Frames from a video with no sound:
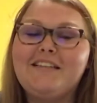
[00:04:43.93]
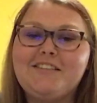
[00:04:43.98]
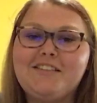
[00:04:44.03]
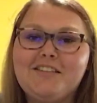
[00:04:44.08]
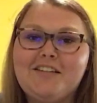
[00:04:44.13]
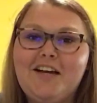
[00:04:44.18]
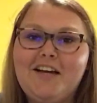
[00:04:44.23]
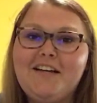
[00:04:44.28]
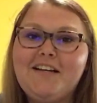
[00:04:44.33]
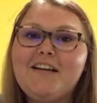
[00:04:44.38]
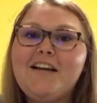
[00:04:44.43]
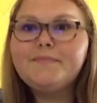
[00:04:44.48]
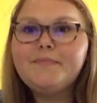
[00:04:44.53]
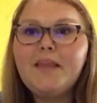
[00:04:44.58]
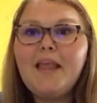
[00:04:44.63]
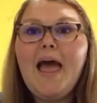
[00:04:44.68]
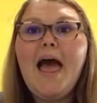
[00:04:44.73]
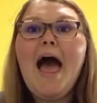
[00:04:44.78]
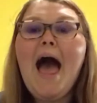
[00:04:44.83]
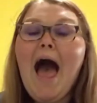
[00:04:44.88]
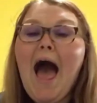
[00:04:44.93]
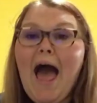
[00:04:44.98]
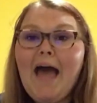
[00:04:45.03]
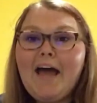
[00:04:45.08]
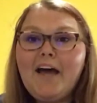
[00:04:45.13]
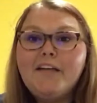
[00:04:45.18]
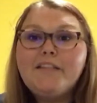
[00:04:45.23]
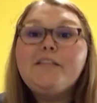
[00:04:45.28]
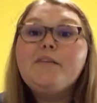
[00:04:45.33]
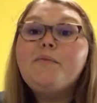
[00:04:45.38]
things are good. I also
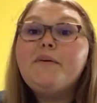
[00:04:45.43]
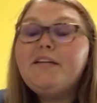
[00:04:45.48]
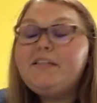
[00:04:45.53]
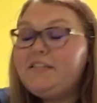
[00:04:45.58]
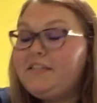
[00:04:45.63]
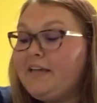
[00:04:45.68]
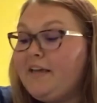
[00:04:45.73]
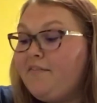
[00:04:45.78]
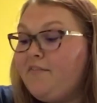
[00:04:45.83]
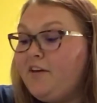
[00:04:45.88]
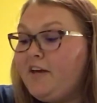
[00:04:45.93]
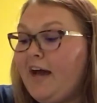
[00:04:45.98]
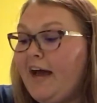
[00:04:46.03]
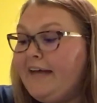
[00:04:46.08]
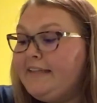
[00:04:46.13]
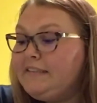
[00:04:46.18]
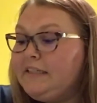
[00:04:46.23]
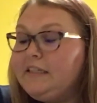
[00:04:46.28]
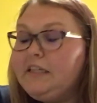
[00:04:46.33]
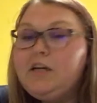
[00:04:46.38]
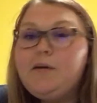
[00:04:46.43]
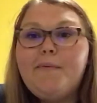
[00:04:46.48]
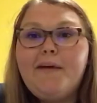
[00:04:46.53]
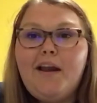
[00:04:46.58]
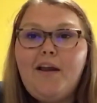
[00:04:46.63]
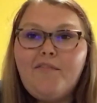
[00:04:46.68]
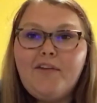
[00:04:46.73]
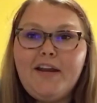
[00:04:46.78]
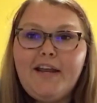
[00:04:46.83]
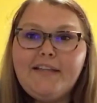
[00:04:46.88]
wanted to give you guys a little bit of an
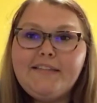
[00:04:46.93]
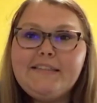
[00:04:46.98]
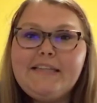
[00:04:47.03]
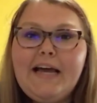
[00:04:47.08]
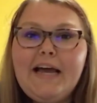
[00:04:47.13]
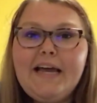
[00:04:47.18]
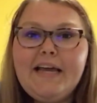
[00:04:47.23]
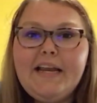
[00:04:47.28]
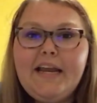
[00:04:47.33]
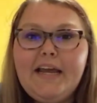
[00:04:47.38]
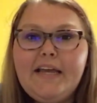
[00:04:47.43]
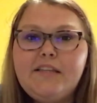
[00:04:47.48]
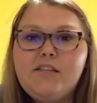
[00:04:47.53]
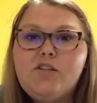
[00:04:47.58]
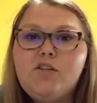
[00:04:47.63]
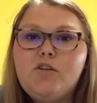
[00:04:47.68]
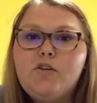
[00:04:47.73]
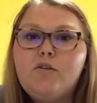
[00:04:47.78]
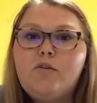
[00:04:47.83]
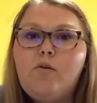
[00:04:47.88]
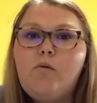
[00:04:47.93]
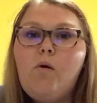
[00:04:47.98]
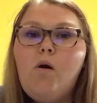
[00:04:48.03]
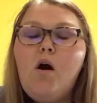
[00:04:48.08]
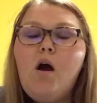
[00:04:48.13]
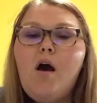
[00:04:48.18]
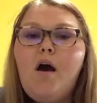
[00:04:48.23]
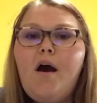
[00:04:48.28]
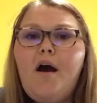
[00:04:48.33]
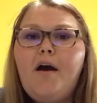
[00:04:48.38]
insight into
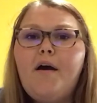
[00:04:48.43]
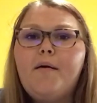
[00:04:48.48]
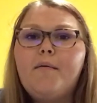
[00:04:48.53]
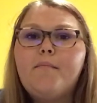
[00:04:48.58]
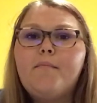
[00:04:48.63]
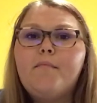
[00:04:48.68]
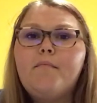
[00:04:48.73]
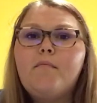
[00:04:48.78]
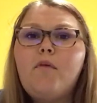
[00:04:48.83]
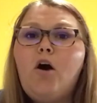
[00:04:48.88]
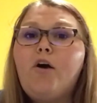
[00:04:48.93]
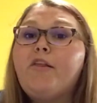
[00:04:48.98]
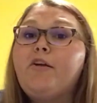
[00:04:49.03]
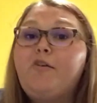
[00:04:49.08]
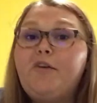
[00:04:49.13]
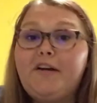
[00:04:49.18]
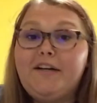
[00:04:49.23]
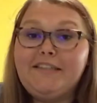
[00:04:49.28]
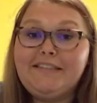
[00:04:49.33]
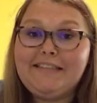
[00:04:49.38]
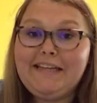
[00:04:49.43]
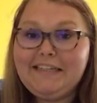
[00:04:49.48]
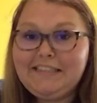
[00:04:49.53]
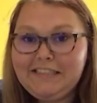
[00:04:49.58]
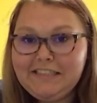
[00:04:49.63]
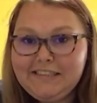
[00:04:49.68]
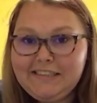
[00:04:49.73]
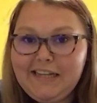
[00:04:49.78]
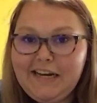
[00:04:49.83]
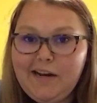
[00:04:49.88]
all the organizations that
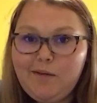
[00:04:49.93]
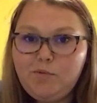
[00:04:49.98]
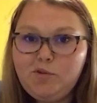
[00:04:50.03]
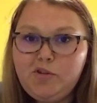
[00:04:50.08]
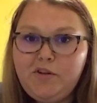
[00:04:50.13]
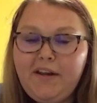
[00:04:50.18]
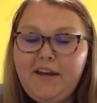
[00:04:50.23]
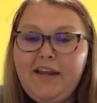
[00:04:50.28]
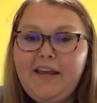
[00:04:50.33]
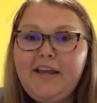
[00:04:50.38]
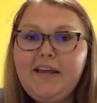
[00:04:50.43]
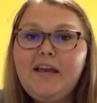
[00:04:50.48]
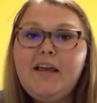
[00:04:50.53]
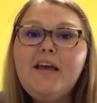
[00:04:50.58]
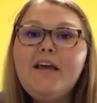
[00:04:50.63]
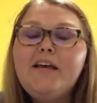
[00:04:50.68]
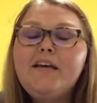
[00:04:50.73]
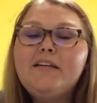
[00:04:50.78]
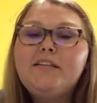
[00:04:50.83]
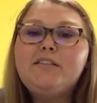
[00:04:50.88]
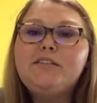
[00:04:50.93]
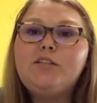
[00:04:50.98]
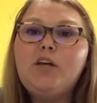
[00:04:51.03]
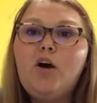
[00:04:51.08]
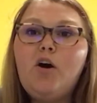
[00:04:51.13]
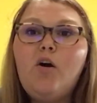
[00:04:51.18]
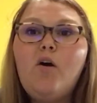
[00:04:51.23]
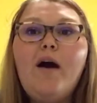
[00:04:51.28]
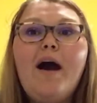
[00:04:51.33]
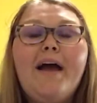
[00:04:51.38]
I'm joining. So
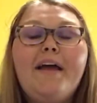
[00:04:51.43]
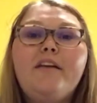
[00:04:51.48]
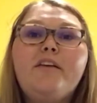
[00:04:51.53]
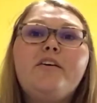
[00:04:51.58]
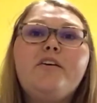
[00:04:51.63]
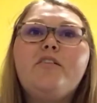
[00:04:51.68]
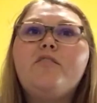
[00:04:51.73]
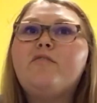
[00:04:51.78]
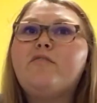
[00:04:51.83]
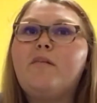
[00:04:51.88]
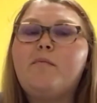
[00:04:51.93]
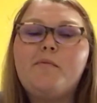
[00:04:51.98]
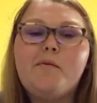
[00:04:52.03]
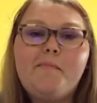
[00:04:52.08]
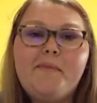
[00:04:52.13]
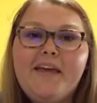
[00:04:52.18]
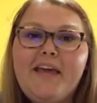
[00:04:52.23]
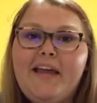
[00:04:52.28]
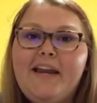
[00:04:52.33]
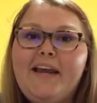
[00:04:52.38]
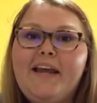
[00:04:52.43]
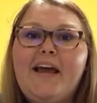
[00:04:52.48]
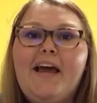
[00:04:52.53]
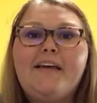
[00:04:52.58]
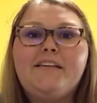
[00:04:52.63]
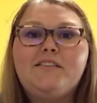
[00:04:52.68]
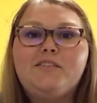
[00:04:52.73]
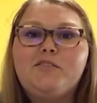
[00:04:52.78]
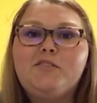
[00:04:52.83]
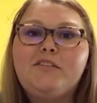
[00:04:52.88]
I knew from the beginning, as
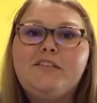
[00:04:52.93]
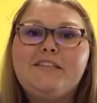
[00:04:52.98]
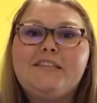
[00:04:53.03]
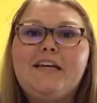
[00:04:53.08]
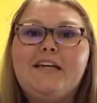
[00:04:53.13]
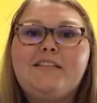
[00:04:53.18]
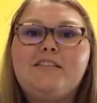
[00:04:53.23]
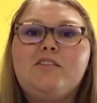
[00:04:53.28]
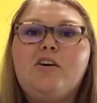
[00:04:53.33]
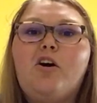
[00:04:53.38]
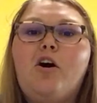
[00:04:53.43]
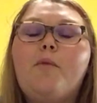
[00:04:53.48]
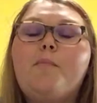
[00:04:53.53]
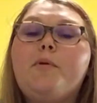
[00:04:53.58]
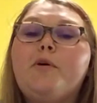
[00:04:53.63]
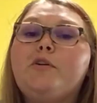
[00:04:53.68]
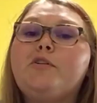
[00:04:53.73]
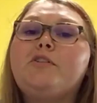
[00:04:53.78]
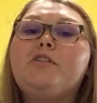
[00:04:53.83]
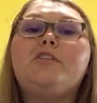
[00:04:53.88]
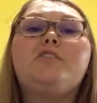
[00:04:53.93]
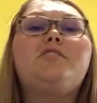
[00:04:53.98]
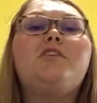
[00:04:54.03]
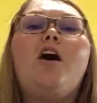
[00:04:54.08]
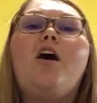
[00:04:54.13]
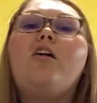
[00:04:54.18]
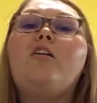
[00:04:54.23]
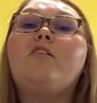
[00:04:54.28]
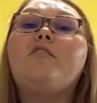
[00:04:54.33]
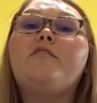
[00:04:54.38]
soon as I saw posters all
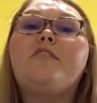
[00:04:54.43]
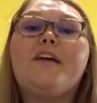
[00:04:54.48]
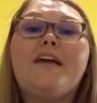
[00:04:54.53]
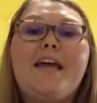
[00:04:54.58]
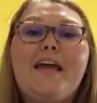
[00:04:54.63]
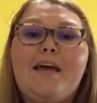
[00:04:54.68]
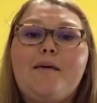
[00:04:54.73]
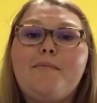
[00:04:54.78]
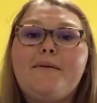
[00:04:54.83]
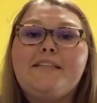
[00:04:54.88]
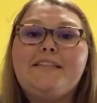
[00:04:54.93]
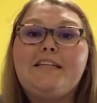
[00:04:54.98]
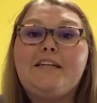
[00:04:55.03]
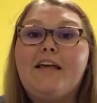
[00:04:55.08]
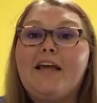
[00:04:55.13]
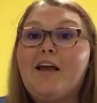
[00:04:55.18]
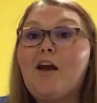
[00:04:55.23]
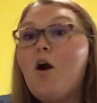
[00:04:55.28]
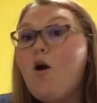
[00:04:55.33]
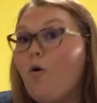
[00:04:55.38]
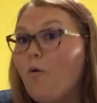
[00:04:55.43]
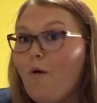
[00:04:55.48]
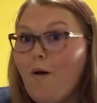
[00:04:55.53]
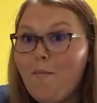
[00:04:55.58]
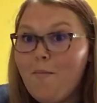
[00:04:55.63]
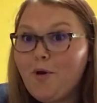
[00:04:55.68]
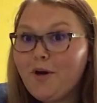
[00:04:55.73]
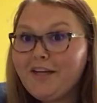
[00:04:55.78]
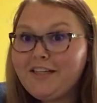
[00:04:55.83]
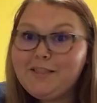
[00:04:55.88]
over campus that are like, want more
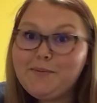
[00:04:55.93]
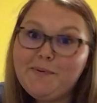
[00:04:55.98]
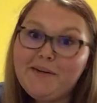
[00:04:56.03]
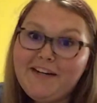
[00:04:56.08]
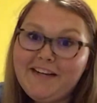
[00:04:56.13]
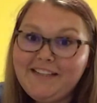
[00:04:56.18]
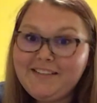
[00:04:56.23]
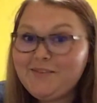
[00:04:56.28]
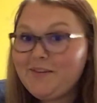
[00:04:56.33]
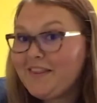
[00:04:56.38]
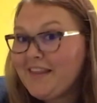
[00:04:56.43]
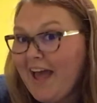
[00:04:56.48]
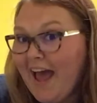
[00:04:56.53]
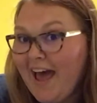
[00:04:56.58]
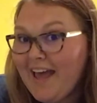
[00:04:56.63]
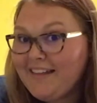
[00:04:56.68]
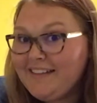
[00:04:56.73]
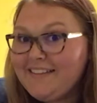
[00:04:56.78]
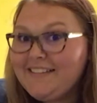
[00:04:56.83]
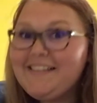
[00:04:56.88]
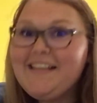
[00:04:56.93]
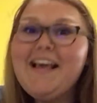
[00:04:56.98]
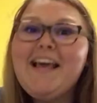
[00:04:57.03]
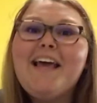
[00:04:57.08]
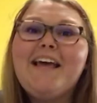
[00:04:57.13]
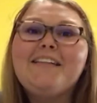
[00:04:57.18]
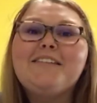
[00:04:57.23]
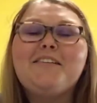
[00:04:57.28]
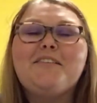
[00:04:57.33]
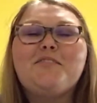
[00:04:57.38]
experience with cats. And so
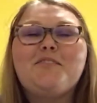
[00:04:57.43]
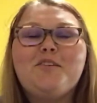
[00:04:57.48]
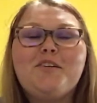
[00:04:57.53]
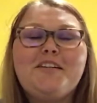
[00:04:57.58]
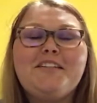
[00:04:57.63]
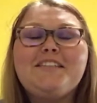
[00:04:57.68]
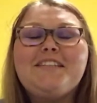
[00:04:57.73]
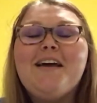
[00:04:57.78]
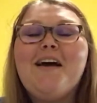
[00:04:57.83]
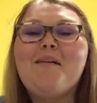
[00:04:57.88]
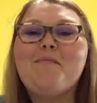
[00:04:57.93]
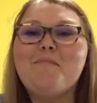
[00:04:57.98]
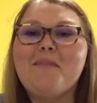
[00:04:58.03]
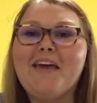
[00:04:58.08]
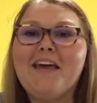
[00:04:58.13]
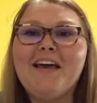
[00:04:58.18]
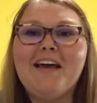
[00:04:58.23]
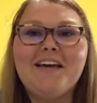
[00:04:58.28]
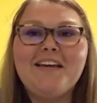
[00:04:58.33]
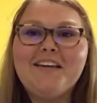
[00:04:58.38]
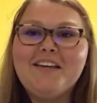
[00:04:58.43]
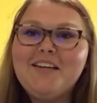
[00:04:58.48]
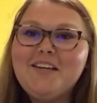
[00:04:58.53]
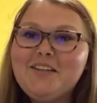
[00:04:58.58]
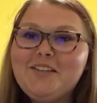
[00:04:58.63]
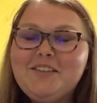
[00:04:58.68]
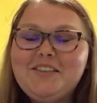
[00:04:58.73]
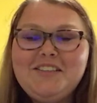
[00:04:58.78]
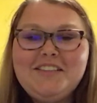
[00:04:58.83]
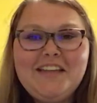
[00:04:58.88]
of course, me, a
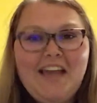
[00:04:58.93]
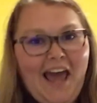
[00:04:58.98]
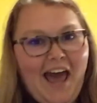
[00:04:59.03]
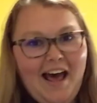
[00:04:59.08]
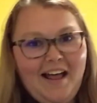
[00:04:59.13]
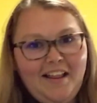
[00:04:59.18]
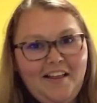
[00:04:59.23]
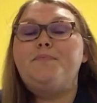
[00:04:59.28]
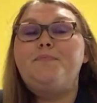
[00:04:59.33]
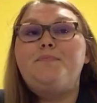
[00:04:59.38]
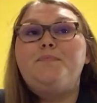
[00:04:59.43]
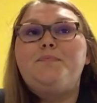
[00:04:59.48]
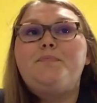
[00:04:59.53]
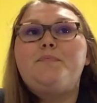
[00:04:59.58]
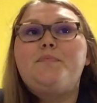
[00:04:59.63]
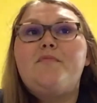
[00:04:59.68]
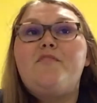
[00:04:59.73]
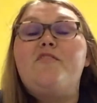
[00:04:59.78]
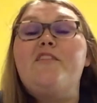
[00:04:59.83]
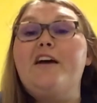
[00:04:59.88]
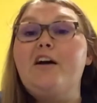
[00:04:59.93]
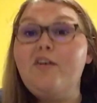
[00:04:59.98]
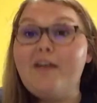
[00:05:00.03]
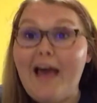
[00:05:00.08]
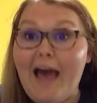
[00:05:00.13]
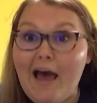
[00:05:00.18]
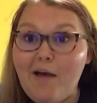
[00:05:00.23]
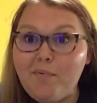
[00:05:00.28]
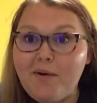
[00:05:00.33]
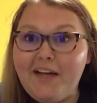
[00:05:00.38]
huge cat lover, Feral Cat
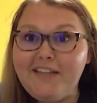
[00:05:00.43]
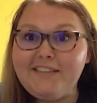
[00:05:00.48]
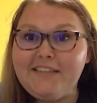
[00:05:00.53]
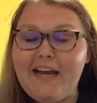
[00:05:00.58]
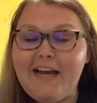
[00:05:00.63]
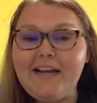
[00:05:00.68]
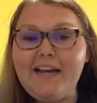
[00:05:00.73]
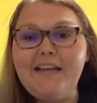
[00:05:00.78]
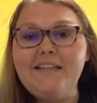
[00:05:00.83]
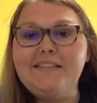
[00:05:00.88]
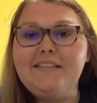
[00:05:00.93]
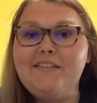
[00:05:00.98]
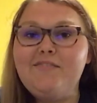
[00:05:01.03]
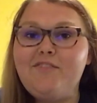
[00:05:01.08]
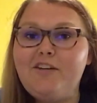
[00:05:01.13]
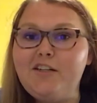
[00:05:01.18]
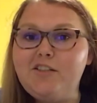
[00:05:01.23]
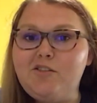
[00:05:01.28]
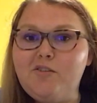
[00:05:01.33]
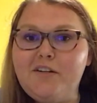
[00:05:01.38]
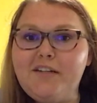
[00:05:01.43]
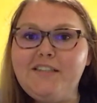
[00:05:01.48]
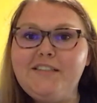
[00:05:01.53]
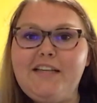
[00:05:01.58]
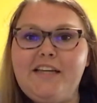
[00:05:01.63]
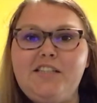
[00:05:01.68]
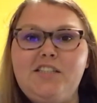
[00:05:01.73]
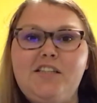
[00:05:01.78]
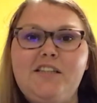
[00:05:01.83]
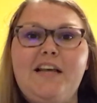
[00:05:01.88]
Project is the first
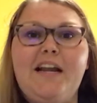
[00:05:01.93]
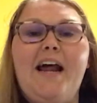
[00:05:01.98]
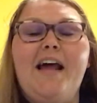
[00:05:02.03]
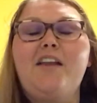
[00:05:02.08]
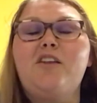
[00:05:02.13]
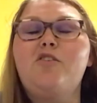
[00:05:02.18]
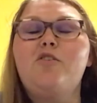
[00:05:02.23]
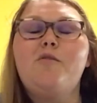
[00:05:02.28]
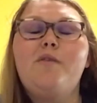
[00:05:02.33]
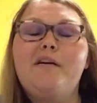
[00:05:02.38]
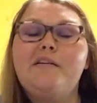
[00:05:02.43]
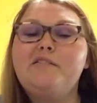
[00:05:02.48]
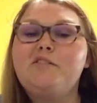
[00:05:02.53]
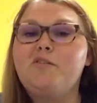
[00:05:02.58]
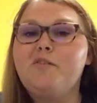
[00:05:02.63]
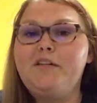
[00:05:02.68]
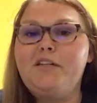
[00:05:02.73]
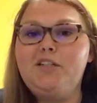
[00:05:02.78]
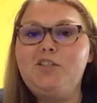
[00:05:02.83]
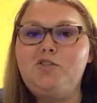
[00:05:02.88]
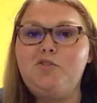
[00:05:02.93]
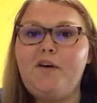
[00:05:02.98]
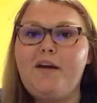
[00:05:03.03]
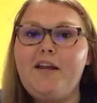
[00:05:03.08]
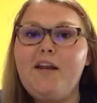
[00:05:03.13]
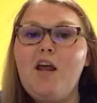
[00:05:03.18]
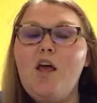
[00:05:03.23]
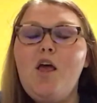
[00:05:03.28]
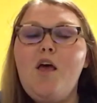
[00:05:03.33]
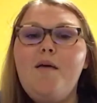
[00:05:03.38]
organization that I knew I was going to join.
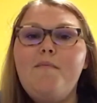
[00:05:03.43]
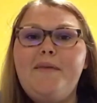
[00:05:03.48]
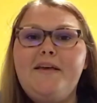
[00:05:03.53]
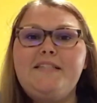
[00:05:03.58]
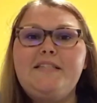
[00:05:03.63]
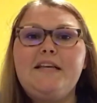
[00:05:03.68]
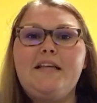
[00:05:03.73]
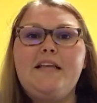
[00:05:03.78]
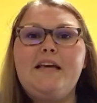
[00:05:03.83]
Basically, they